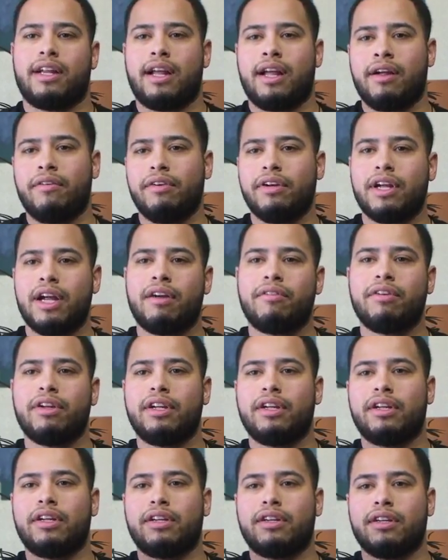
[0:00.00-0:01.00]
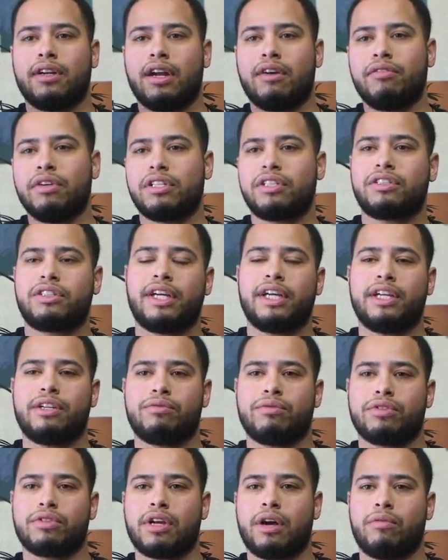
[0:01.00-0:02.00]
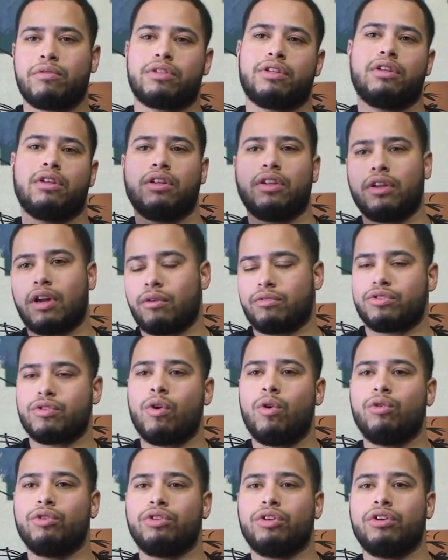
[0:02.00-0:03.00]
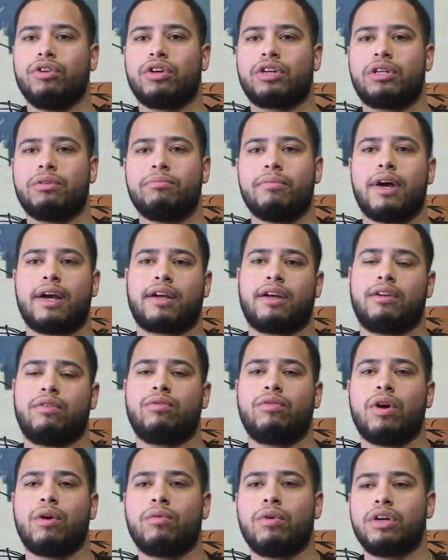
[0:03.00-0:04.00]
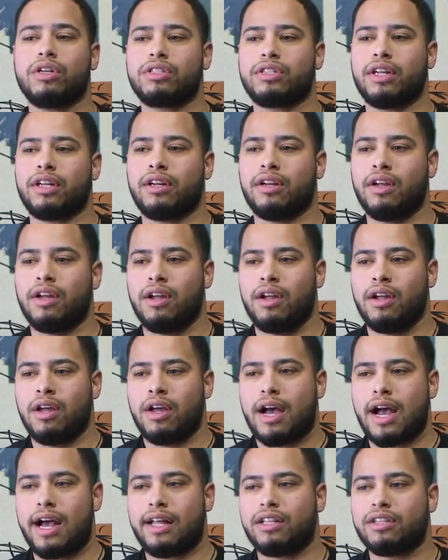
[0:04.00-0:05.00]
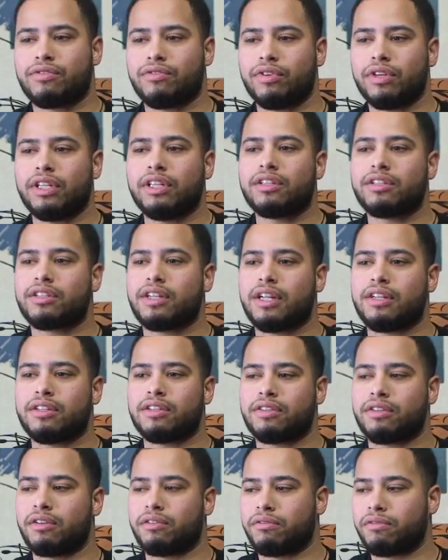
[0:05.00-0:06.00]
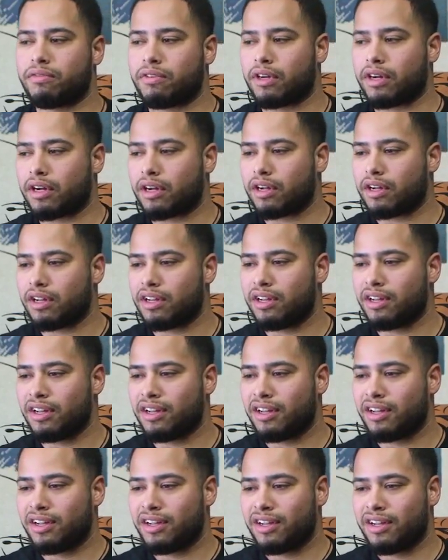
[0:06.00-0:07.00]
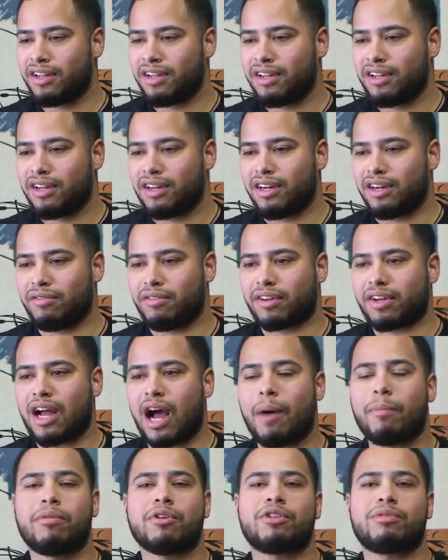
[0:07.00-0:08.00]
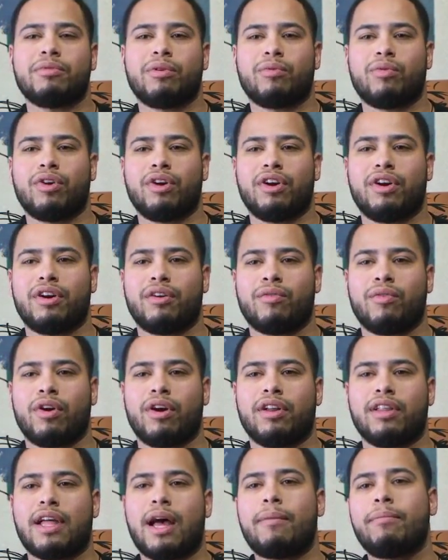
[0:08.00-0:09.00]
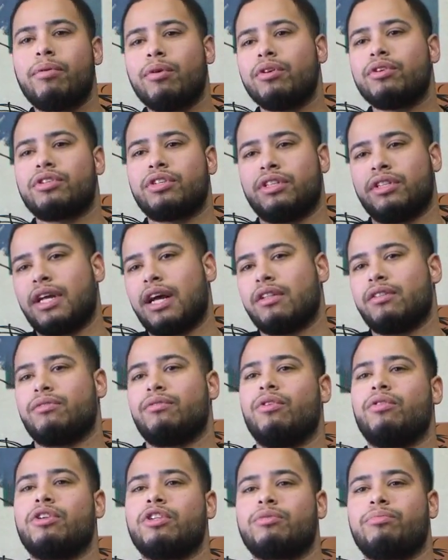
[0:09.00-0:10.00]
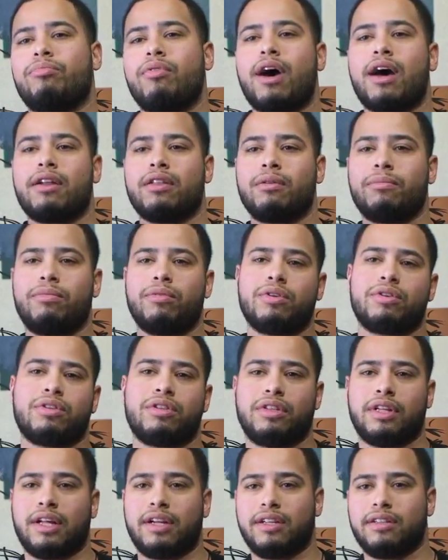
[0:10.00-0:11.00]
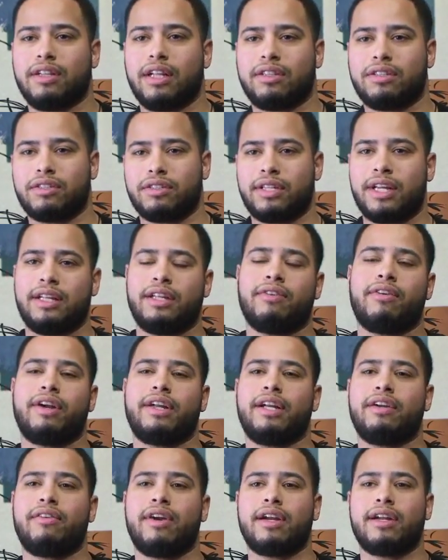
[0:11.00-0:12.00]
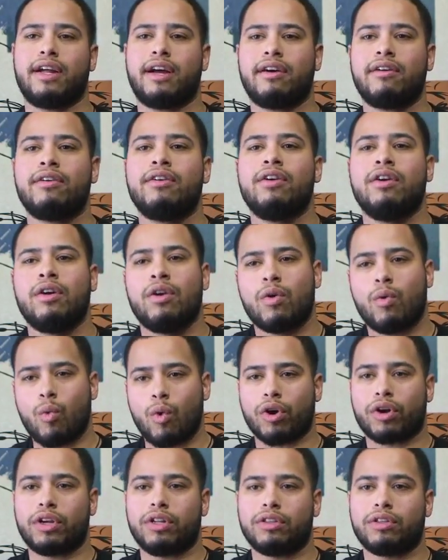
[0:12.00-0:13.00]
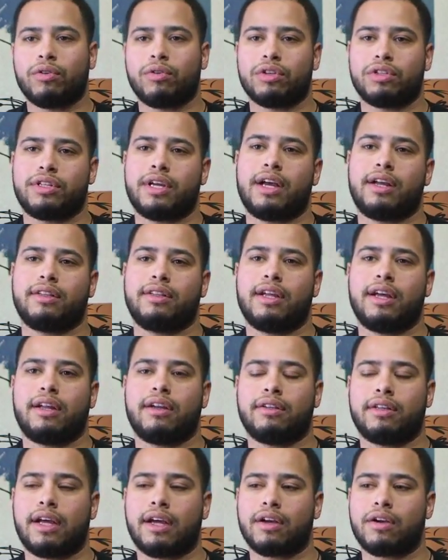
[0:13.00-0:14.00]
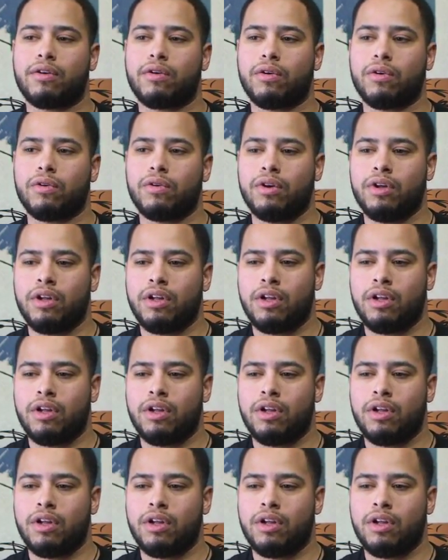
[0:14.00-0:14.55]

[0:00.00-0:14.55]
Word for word: At every every every stage was I was I was older looking back at who I was and I had this really sense of uh, of accomplishment where where that person down the road is proud of the person that, that's standing right here right now working towards that that, that goal.